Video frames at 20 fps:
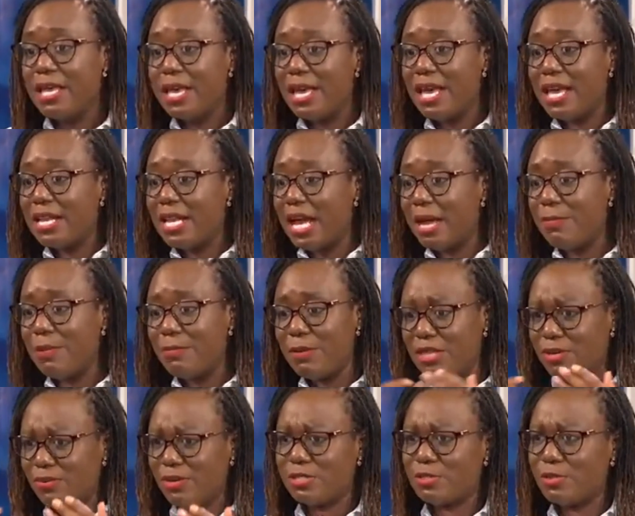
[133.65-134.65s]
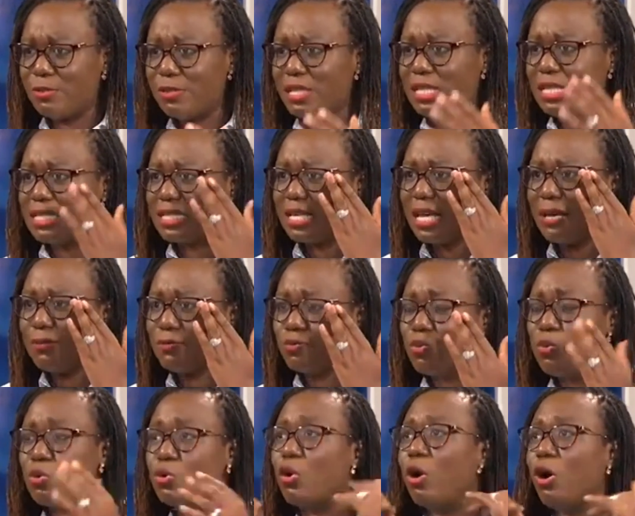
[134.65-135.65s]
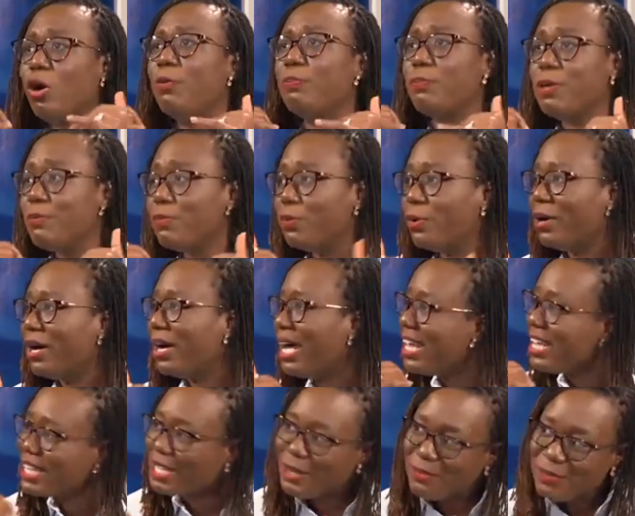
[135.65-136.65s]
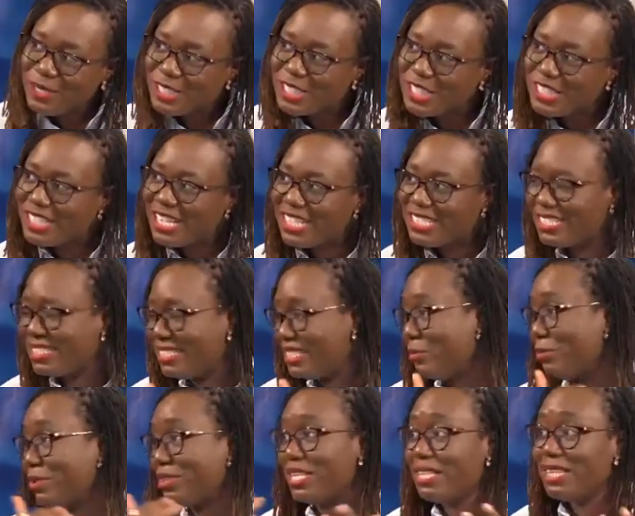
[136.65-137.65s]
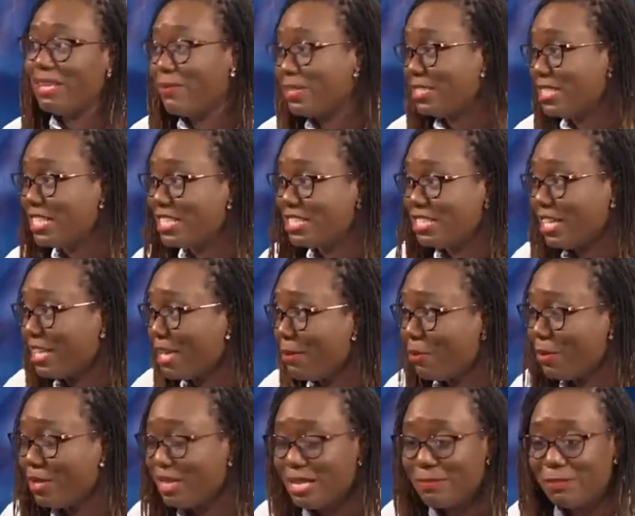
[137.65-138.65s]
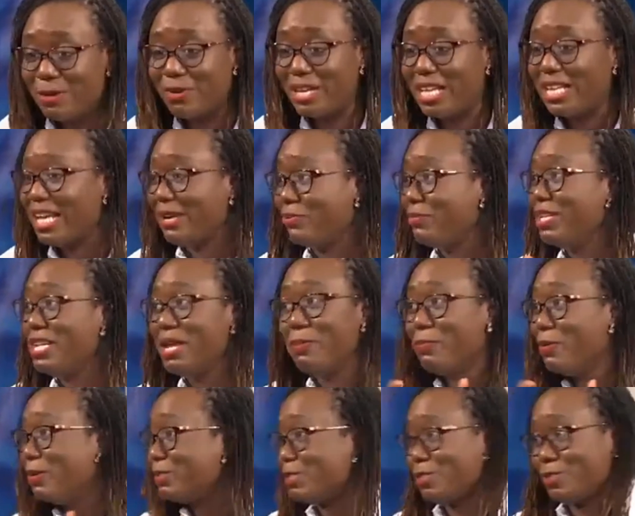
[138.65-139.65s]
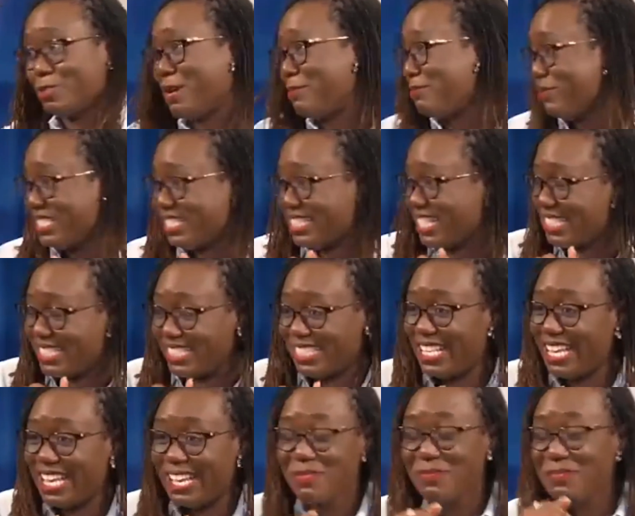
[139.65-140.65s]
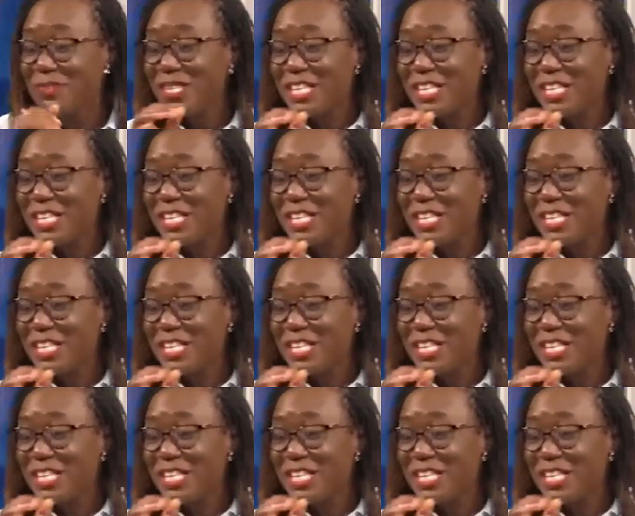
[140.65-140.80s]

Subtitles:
And I remember there were so many times we'll call people, are you coming to church? They would think that we're trying to check up on them, but we are like, we need people to show up in church today.